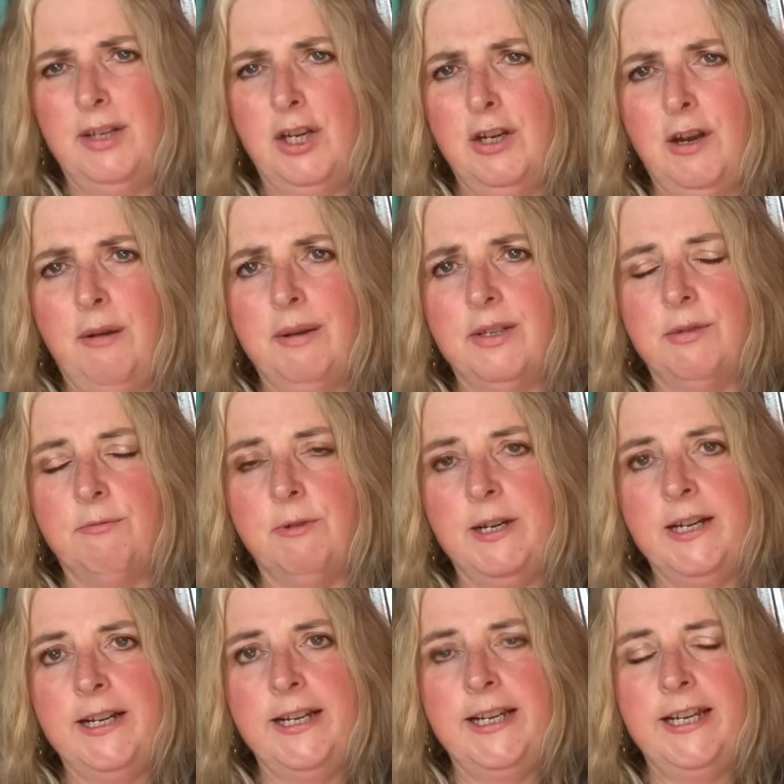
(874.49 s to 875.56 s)
You know, it's
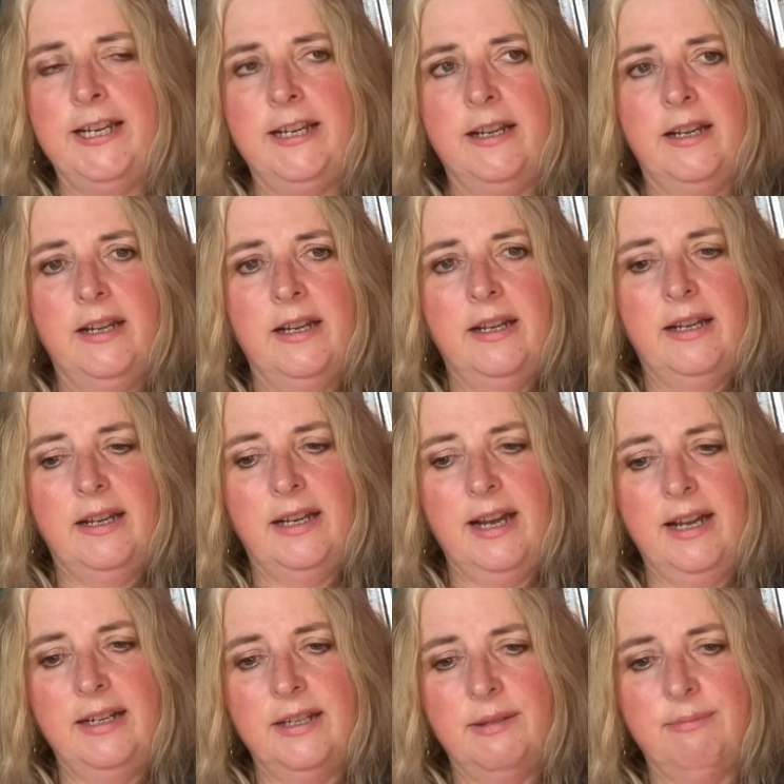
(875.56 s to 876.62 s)
really,
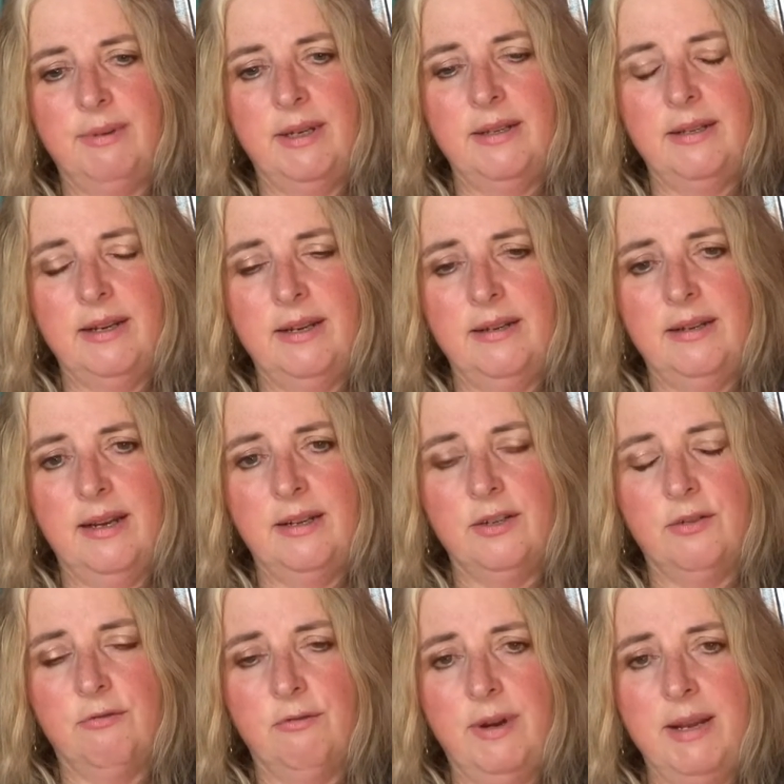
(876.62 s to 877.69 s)
again, it's
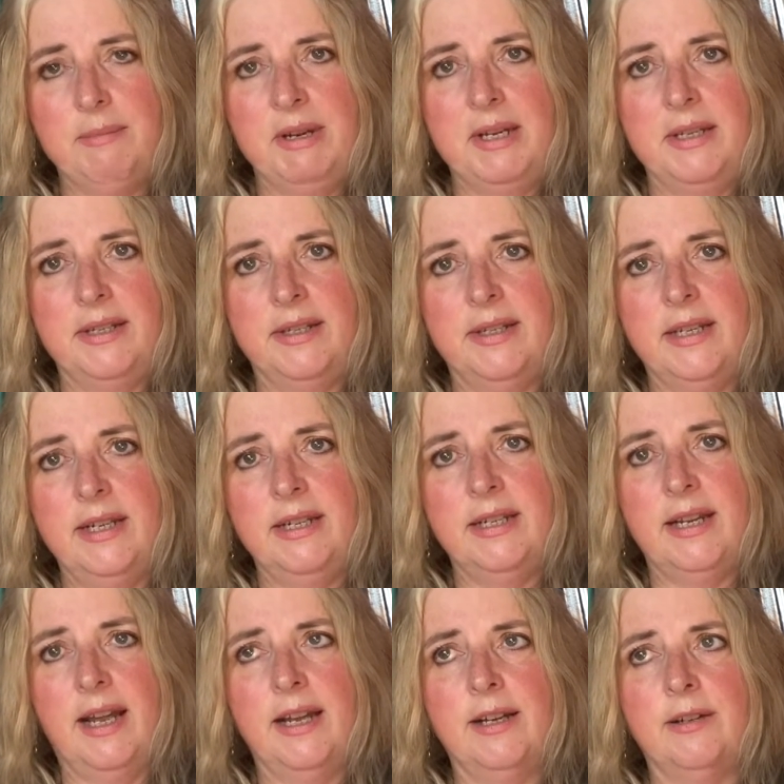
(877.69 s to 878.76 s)
grim in its
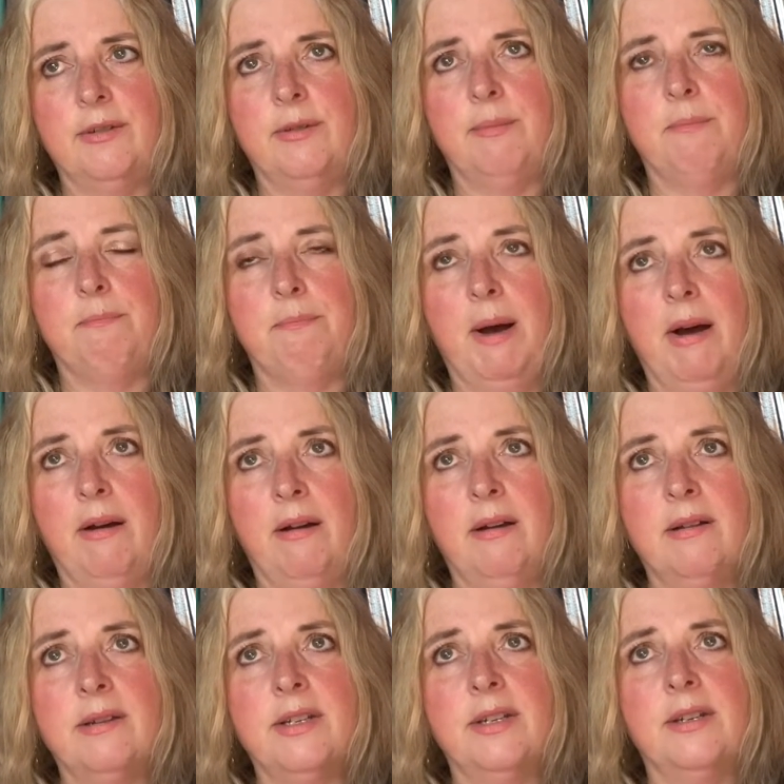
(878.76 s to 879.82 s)
detail,
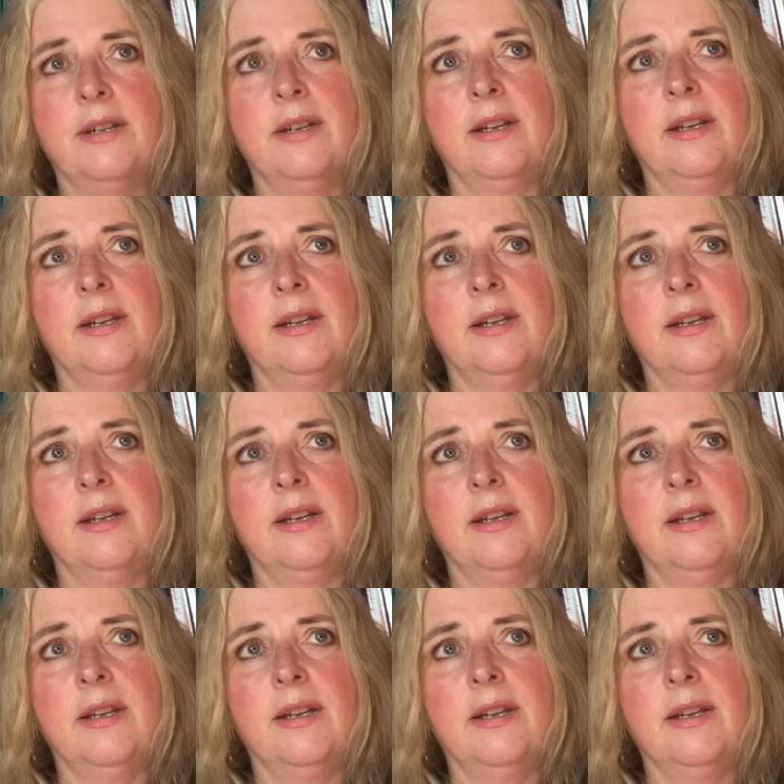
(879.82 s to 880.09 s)
but